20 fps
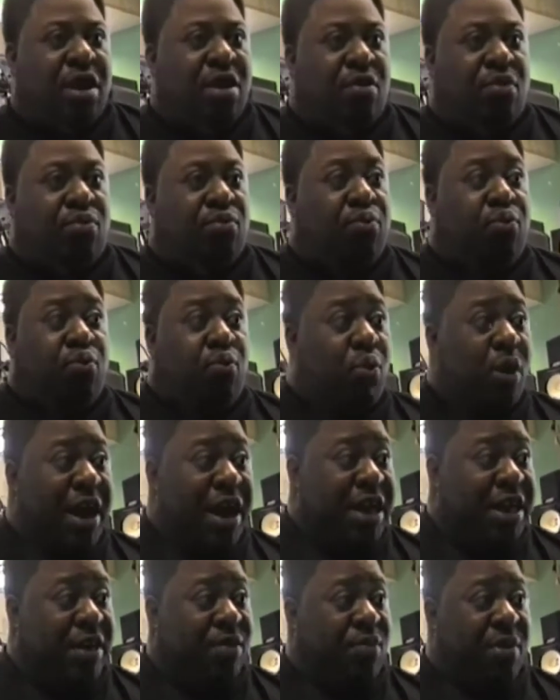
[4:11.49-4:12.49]

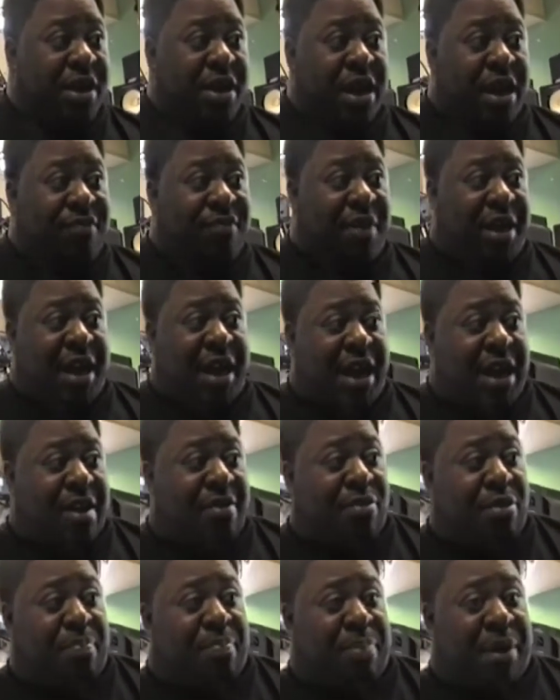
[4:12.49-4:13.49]
When did we ever
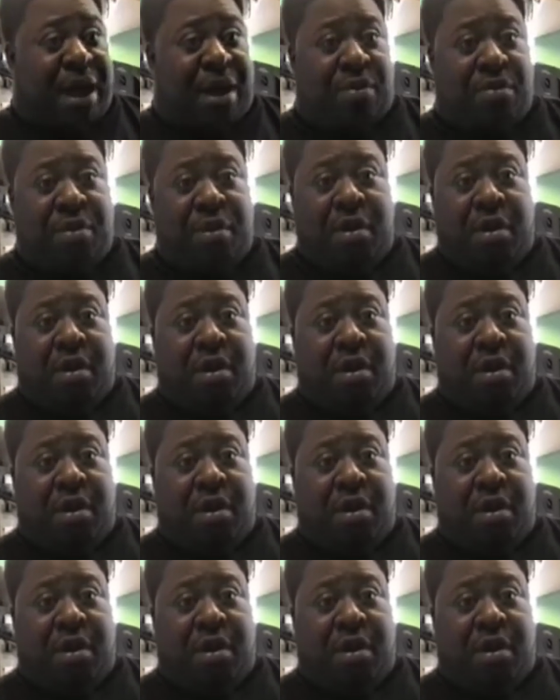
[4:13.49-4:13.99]
hear about